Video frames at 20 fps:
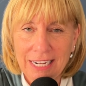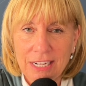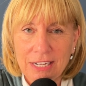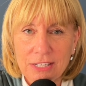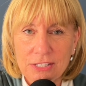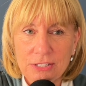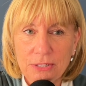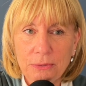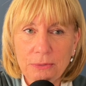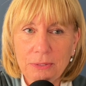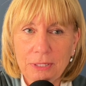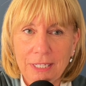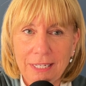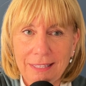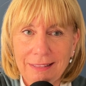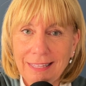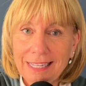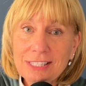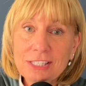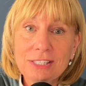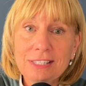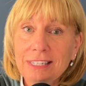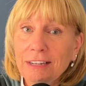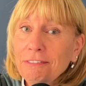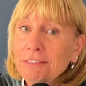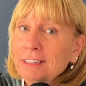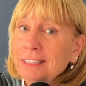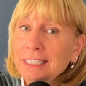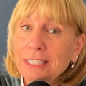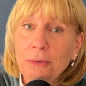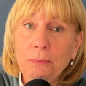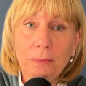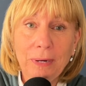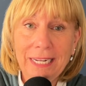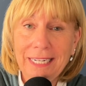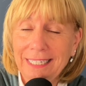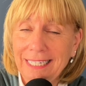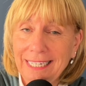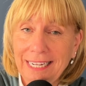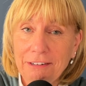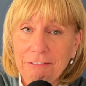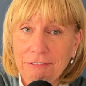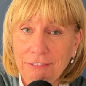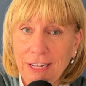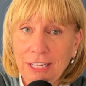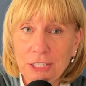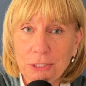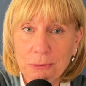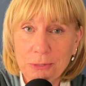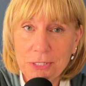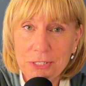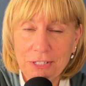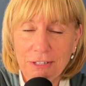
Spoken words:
So that's definitely a way to get followers